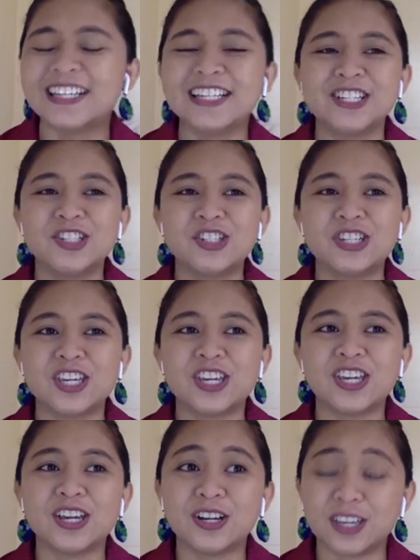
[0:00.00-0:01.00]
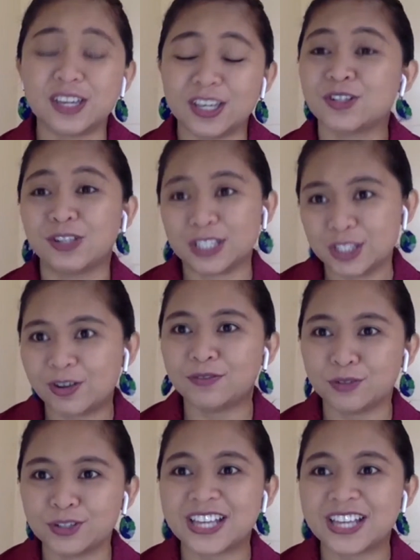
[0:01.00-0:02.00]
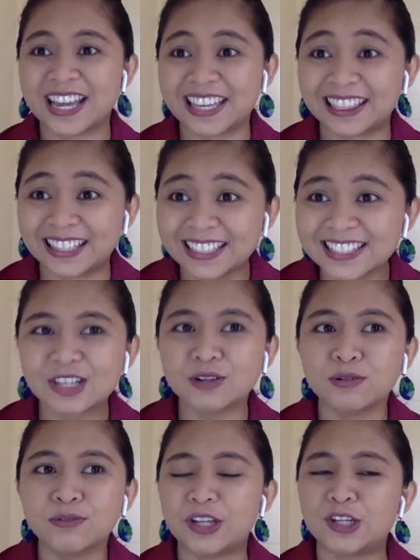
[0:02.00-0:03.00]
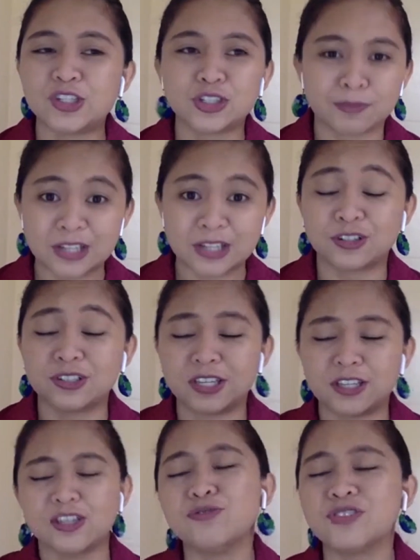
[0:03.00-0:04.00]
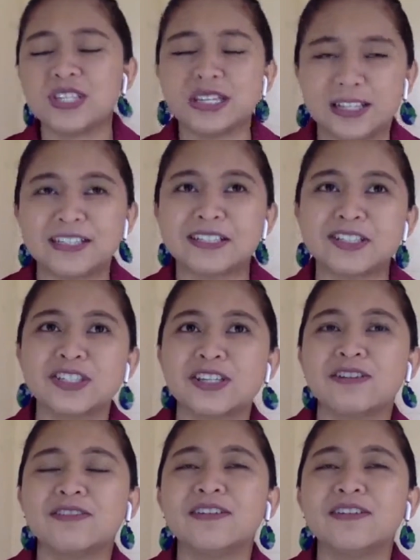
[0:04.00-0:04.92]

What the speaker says: She is also a food scientist who finished her master's in New Zealand. So